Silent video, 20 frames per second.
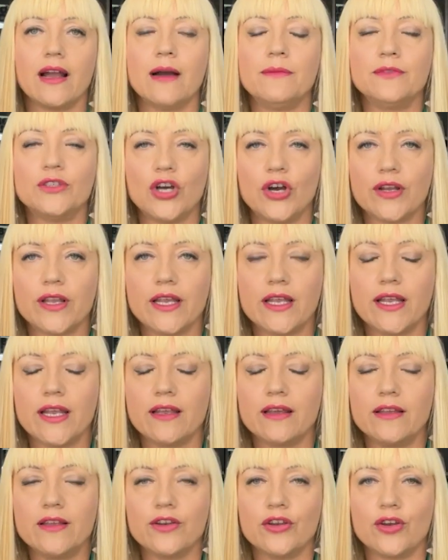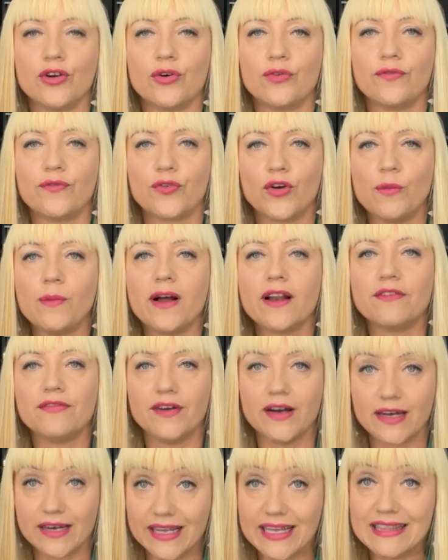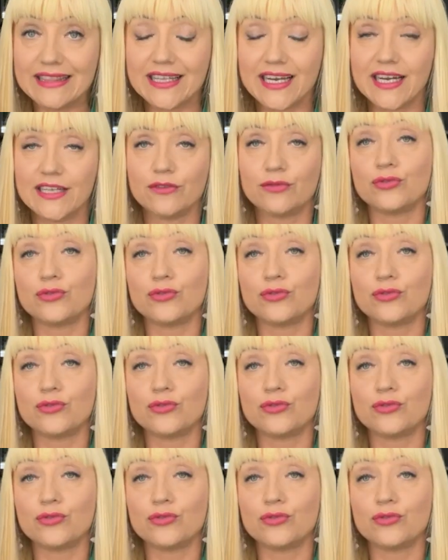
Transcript: I'm talking, from Alpharetta to